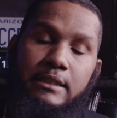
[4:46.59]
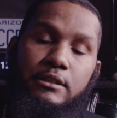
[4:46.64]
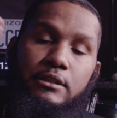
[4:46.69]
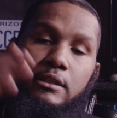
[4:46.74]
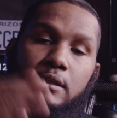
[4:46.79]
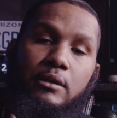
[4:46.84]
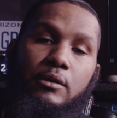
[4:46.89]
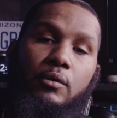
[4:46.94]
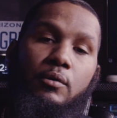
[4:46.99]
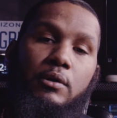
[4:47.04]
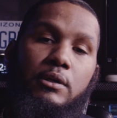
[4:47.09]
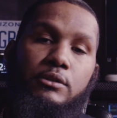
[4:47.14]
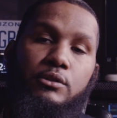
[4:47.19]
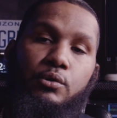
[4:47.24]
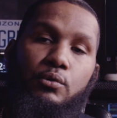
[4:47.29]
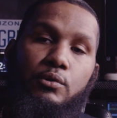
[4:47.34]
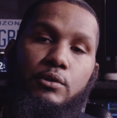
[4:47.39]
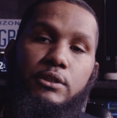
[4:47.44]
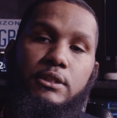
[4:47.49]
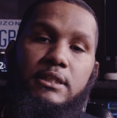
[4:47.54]
going
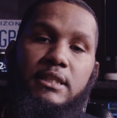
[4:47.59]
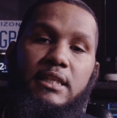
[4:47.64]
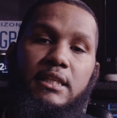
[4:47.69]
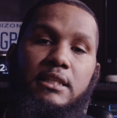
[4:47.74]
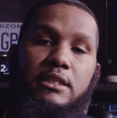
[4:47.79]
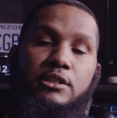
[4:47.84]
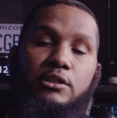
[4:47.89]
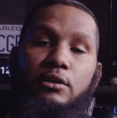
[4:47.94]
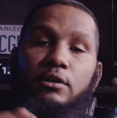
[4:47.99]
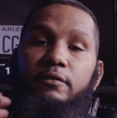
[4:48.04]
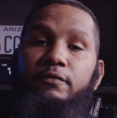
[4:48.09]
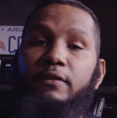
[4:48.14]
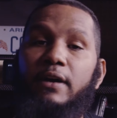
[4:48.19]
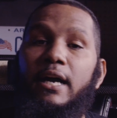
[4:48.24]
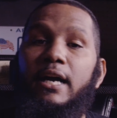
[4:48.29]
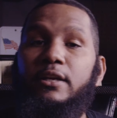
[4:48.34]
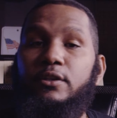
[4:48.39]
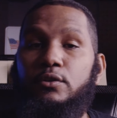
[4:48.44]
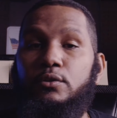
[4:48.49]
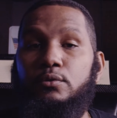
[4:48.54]
towards the
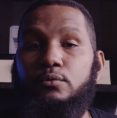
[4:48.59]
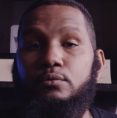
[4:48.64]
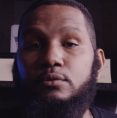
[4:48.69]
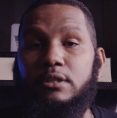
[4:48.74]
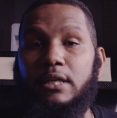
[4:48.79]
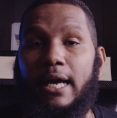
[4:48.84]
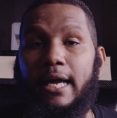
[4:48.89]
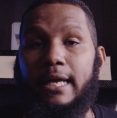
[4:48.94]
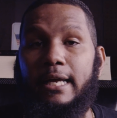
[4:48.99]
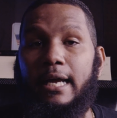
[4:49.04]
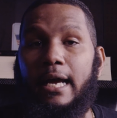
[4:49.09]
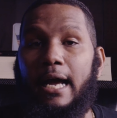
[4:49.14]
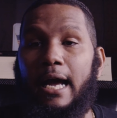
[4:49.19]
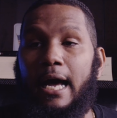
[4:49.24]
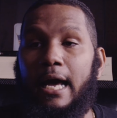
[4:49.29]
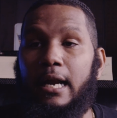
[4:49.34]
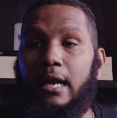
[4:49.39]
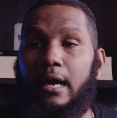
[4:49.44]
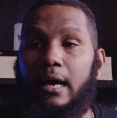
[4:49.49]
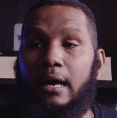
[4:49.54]
certified use. Like,
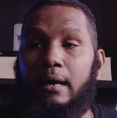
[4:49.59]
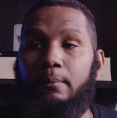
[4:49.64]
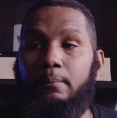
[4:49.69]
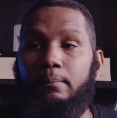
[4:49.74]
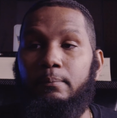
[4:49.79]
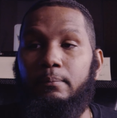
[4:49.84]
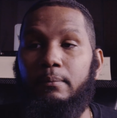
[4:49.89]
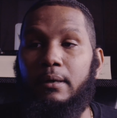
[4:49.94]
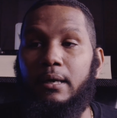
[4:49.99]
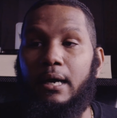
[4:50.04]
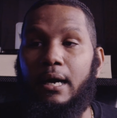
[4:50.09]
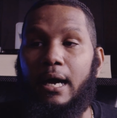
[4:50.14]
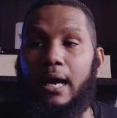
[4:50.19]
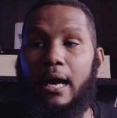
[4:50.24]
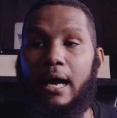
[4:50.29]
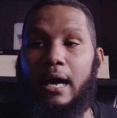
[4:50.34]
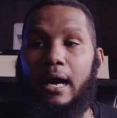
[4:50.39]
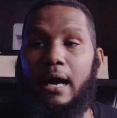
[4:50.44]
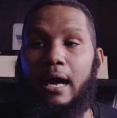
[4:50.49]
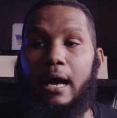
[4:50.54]
I
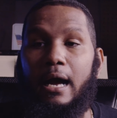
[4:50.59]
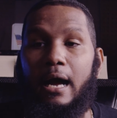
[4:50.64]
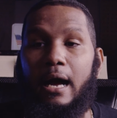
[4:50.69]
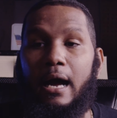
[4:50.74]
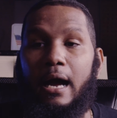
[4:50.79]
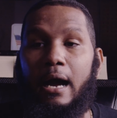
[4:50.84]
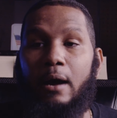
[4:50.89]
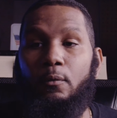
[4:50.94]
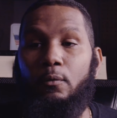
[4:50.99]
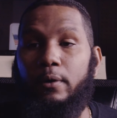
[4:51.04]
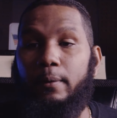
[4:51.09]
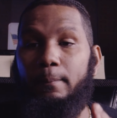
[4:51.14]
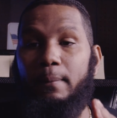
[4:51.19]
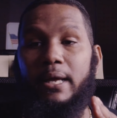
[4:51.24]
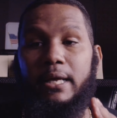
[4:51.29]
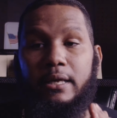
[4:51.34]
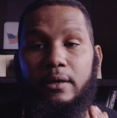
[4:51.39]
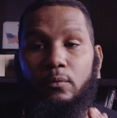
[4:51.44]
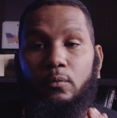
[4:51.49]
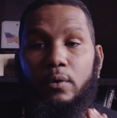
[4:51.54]
want to
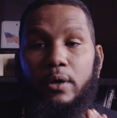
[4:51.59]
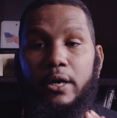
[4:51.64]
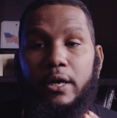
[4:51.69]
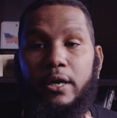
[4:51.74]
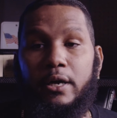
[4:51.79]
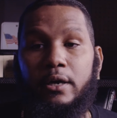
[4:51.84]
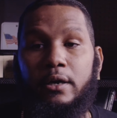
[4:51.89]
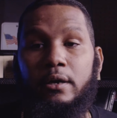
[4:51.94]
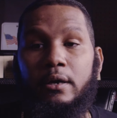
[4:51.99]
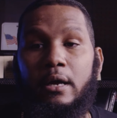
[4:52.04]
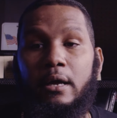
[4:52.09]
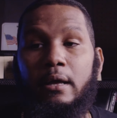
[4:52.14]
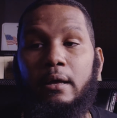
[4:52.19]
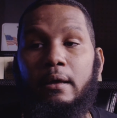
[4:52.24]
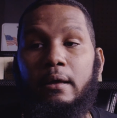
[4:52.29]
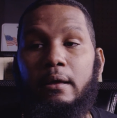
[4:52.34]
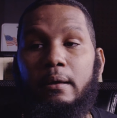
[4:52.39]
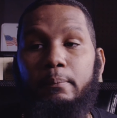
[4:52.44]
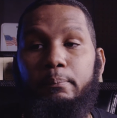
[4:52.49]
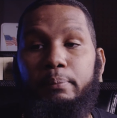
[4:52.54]
make it where
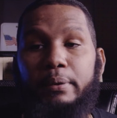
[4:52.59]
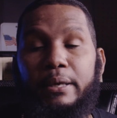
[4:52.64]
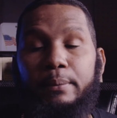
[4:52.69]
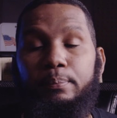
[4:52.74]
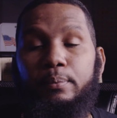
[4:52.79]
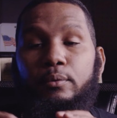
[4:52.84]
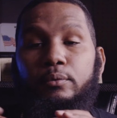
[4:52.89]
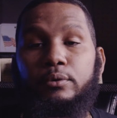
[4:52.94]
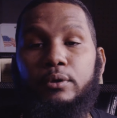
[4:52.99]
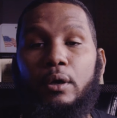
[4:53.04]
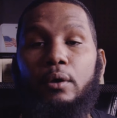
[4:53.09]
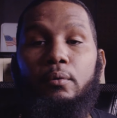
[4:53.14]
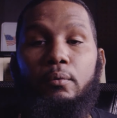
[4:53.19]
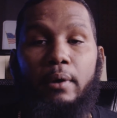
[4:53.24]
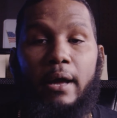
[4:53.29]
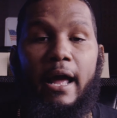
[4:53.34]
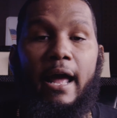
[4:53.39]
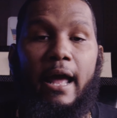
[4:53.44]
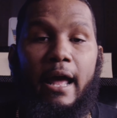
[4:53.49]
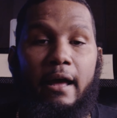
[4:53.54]
people don't
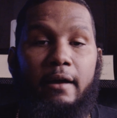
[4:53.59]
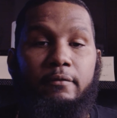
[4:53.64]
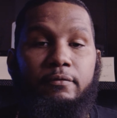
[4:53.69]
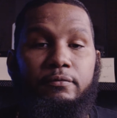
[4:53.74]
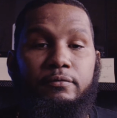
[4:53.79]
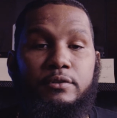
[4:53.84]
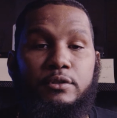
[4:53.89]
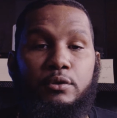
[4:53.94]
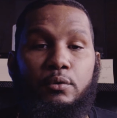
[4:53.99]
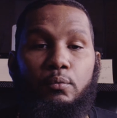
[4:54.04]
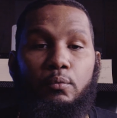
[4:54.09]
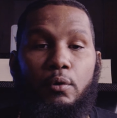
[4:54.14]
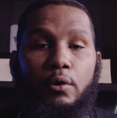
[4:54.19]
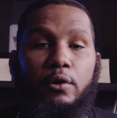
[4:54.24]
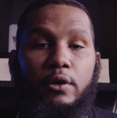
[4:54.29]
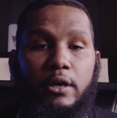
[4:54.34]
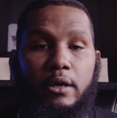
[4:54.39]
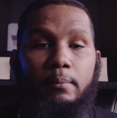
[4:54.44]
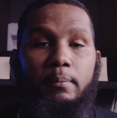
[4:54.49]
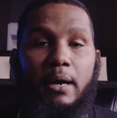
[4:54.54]
have to
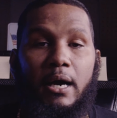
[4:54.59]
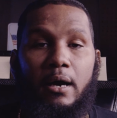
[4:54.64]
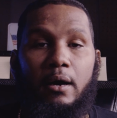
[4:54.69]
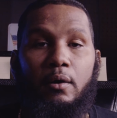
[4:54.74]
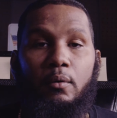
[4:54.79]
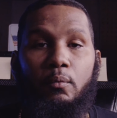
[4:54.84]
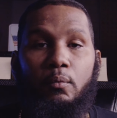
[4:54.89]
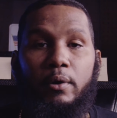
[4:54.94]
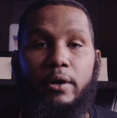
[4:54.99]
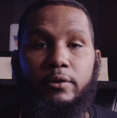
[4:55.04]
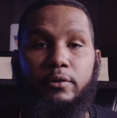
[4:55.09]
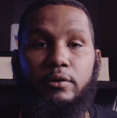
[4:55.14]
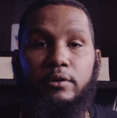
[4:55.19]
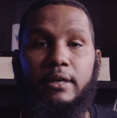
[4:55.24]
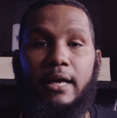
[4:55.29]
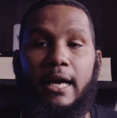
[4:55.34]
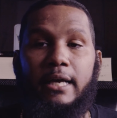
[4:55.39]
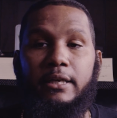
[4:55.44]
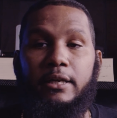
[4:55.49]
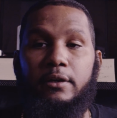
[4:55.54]
worry about whether or
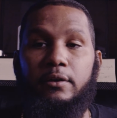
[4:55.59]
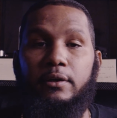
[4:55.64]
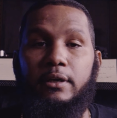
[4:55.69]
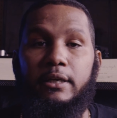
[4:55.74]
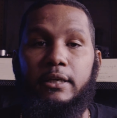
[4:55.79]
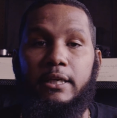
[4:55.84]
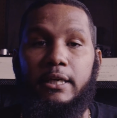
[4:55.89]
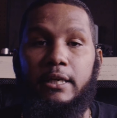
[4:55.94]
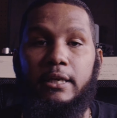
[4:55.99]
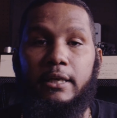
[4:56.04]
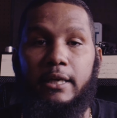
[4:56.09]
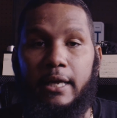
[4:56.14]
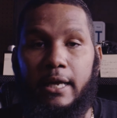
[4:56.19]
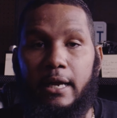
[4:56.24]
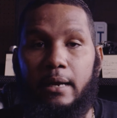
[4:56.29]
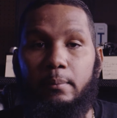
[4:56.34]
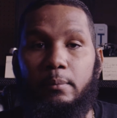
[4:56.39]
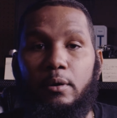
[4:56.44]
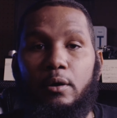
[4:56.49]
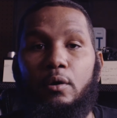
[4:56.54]
not they're going to get a
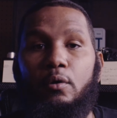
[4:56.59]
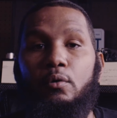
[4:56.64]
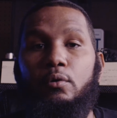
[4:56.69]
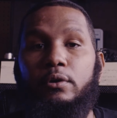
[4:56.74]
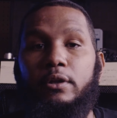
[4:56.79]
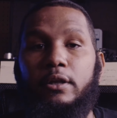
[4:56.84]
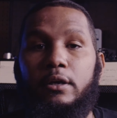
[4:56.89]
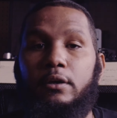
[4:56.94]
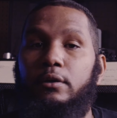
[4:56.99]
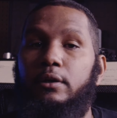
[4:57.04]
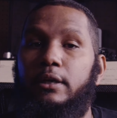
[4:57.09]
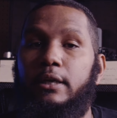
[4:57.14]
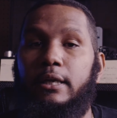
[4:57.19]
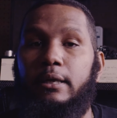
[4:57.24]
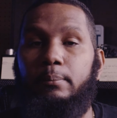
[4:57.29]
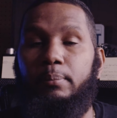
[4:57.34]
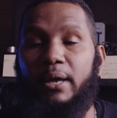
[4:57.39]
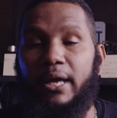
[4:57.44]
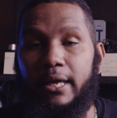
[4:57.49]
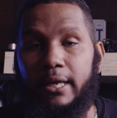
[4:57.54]
camera or they're going to
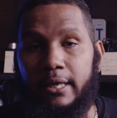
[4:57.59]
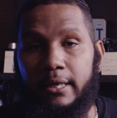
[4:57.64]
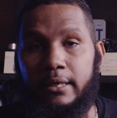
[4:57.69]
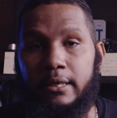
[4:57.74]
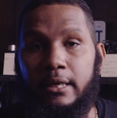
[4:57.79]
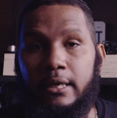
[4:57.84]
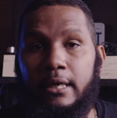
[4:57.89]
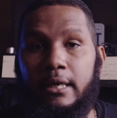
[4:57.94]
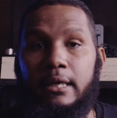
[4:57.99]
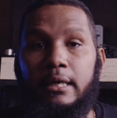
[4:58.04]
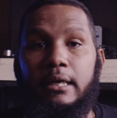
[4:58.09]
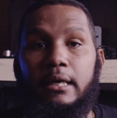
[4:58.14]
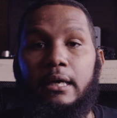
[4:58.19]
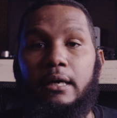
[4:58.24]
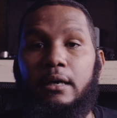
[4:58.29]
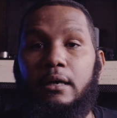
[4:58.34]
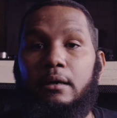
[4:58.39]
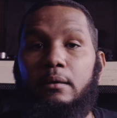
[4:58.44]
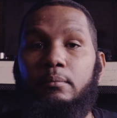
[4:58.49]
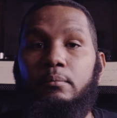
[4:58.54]
get paid.
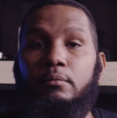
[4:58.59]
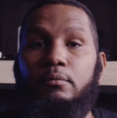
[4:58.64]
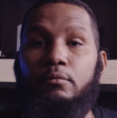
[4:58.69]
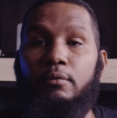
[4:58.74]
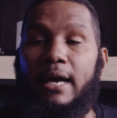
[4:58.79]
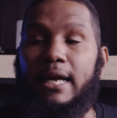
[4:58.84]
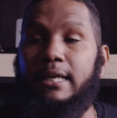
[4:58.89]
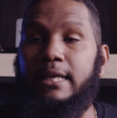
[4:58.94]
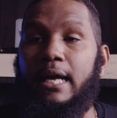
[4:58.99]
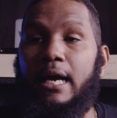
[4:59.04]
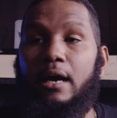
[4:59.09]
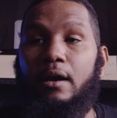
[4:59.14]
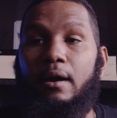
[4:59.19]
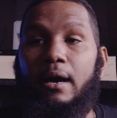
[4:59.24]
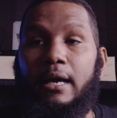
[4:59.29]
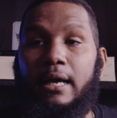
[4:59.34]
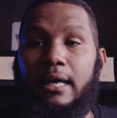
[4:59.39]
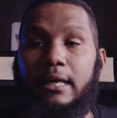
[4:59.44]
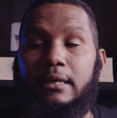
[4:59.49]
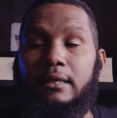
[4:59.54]
Right now, I'm